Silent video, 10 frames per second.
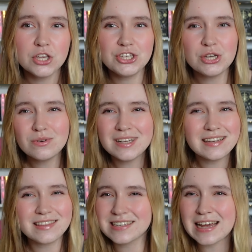You
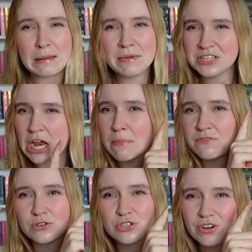need the time at the top of
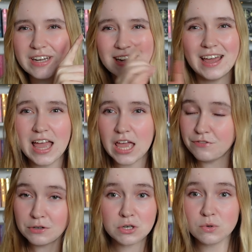your screen.
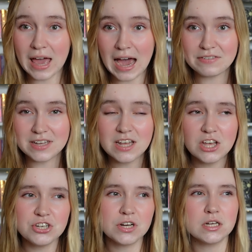If you don't have it,
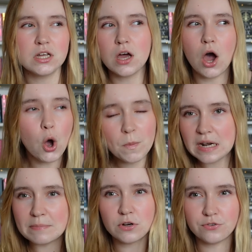you're gonna open
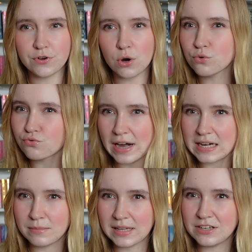up your phone
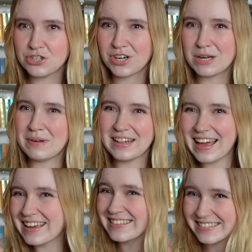randomly and you're gonna be
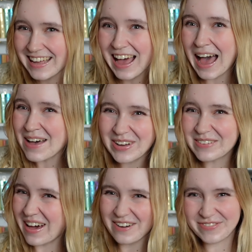like, I'm
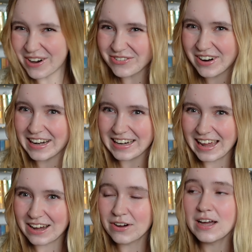on my phone right
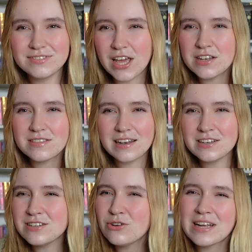now. And
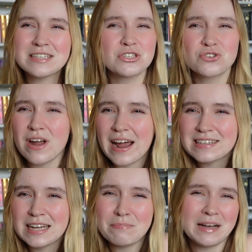then you get
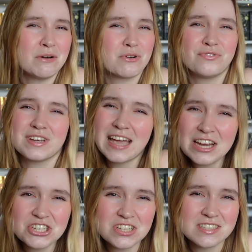distracted by
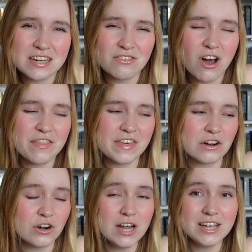notifications that are on
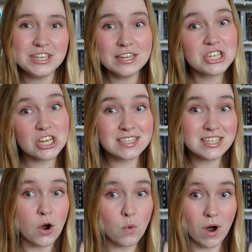there. You just
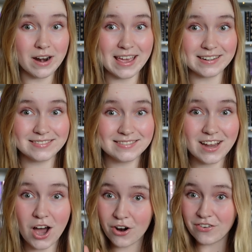don't want it.
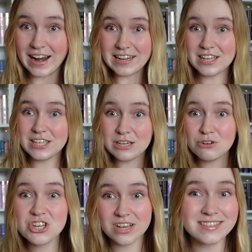Alright, you
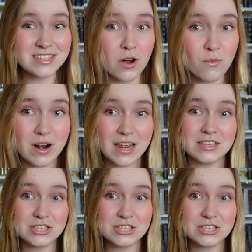just don't want it.